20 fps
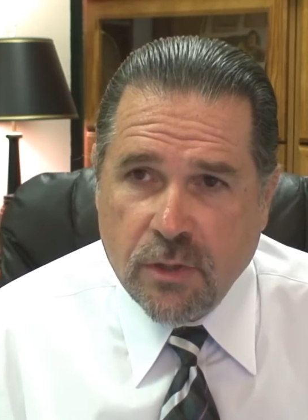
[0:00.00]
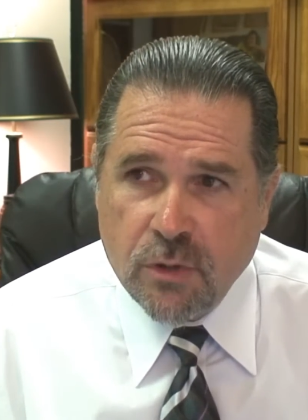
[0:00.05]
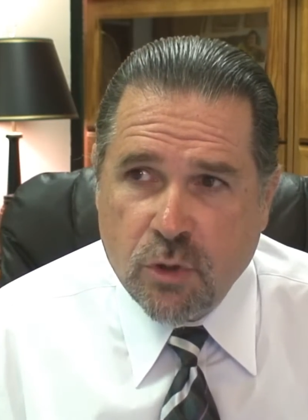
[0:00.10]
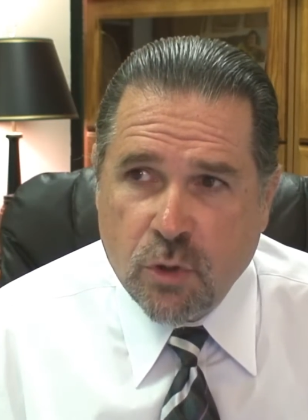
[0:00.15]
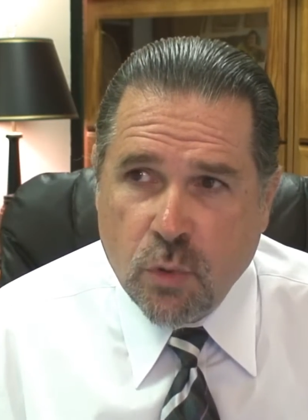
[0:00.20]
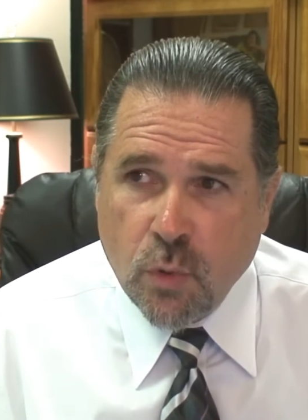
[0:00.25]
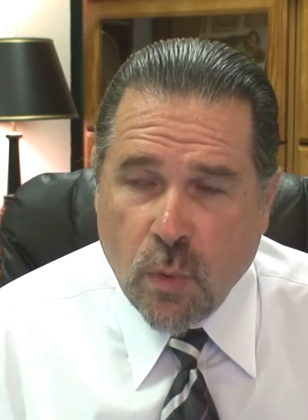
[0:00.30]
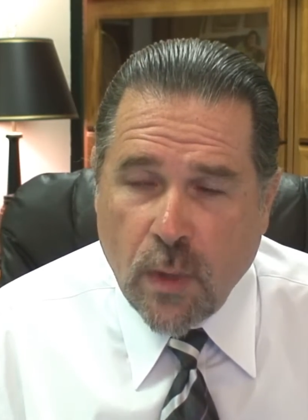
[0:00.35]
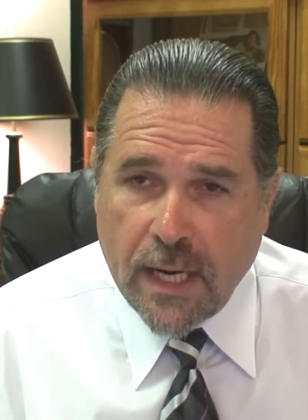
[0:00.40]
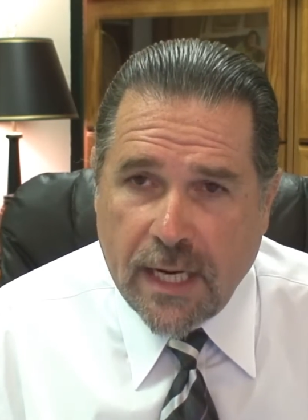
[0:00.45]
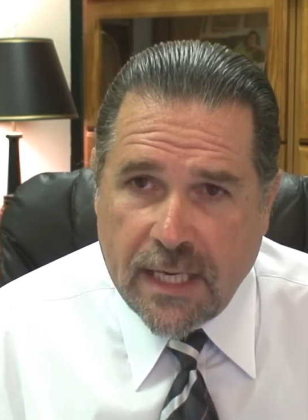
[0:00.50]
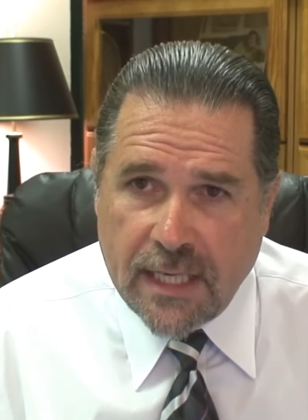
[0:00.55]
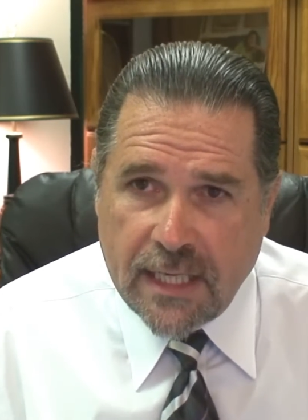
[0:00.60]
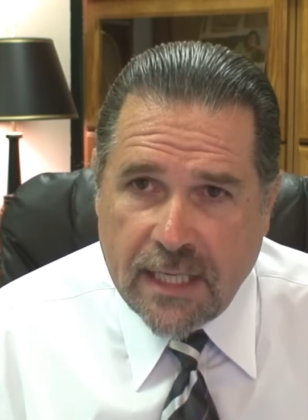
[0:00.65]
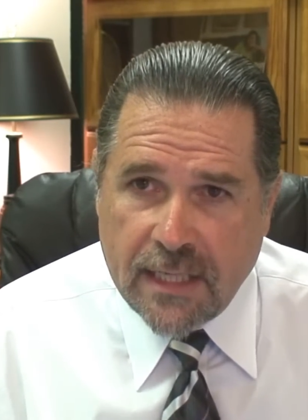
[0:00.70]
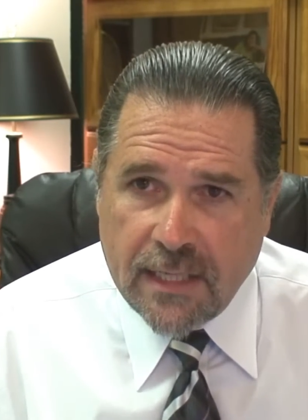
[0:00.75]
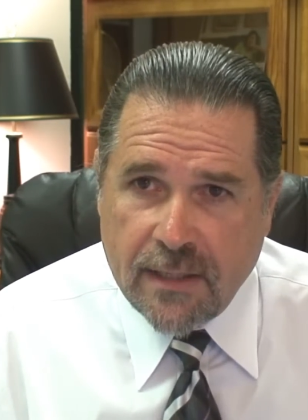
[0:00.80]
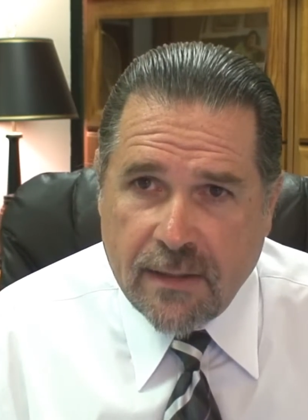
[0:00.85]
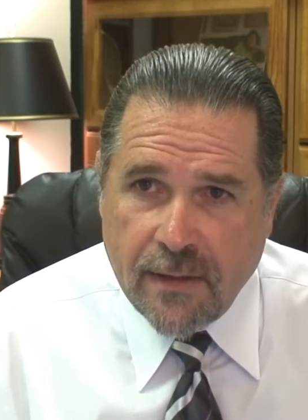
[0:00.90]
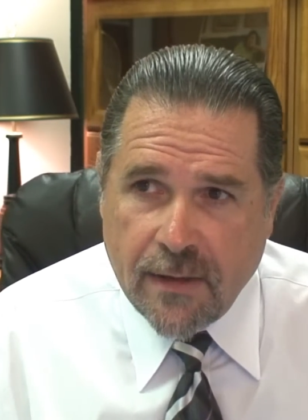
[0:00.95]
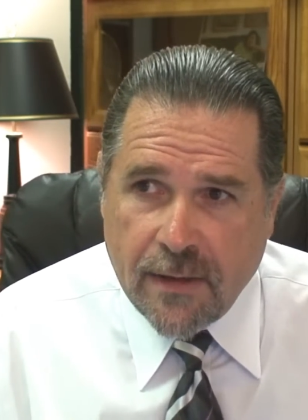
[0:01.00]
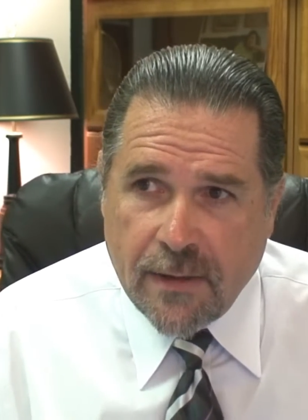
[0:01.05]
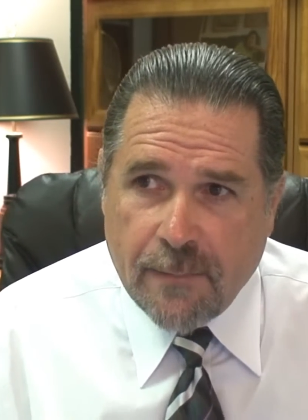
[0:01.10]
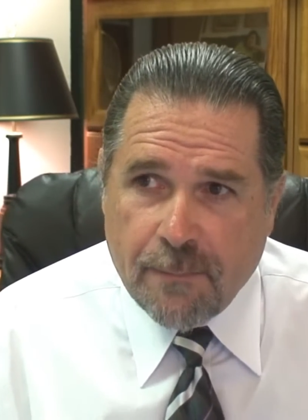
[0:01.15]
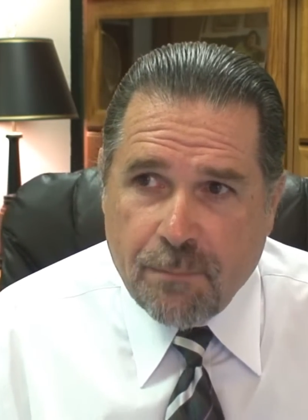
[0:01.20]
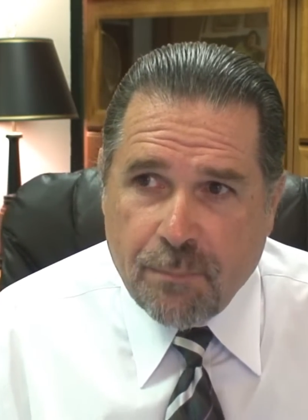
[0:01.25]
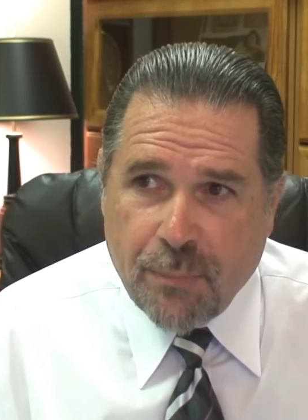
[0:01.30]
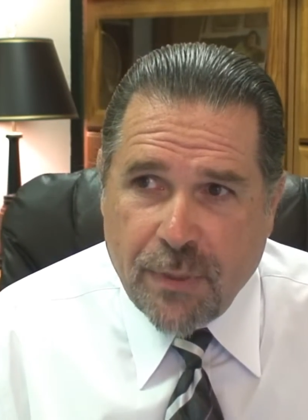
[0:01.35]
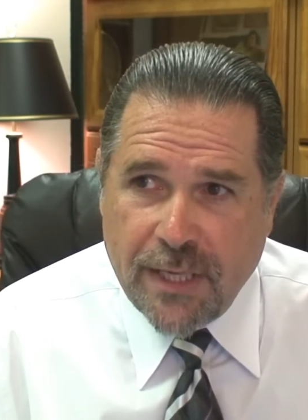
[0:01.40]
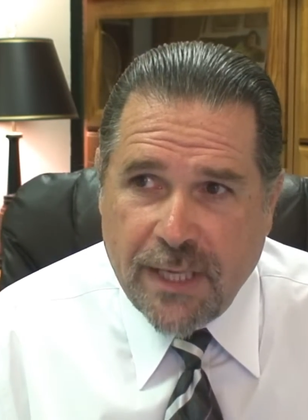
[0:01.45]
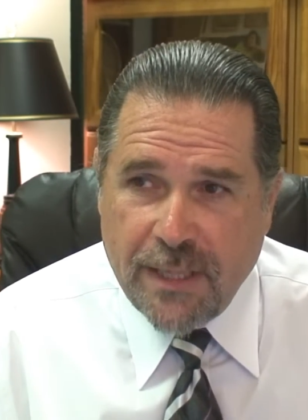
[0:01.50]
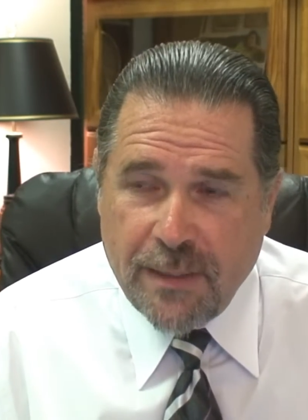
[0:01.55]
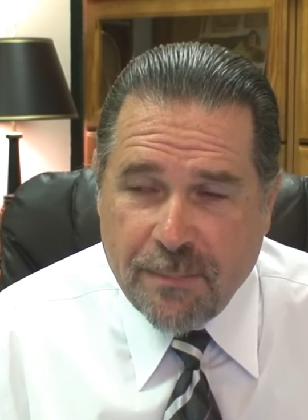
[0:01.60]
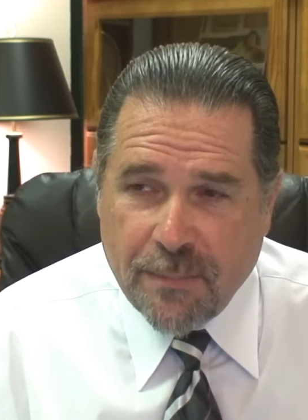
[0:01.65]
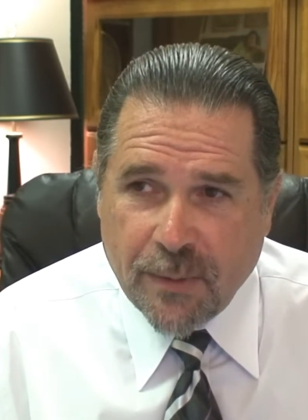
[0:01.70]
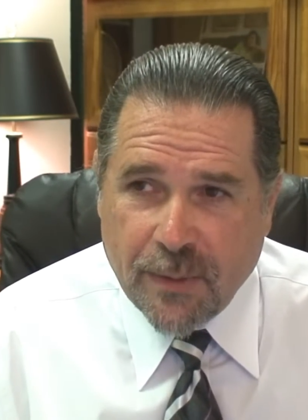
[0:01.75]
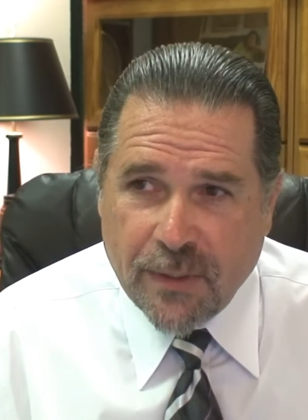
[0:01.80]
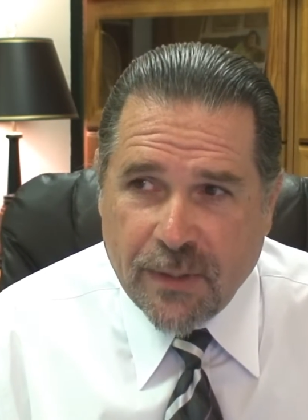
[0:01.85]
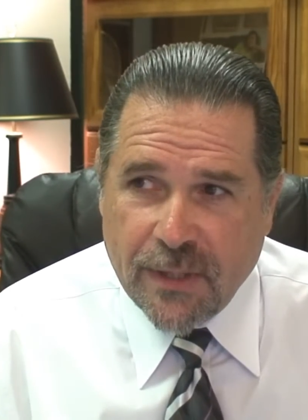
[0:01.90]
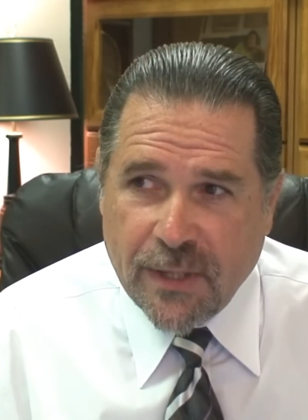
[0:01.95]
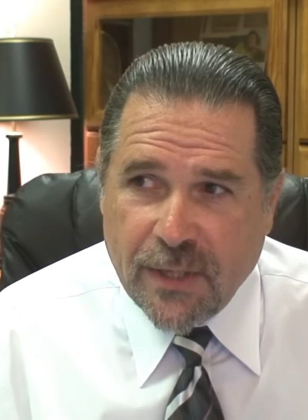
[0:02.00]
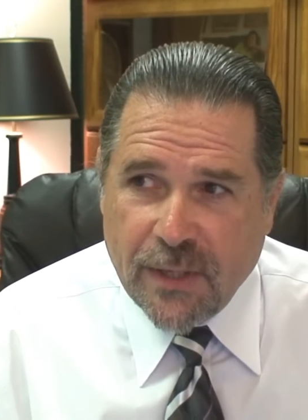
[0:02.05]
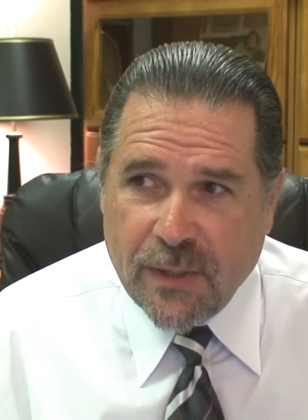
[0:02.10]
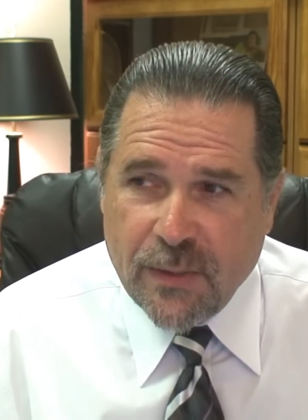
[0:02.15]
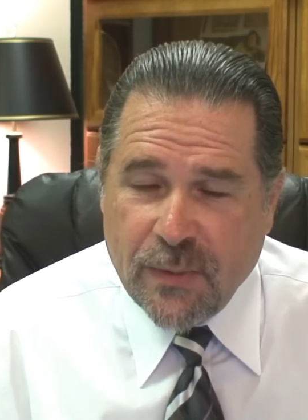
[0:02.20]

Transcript: training people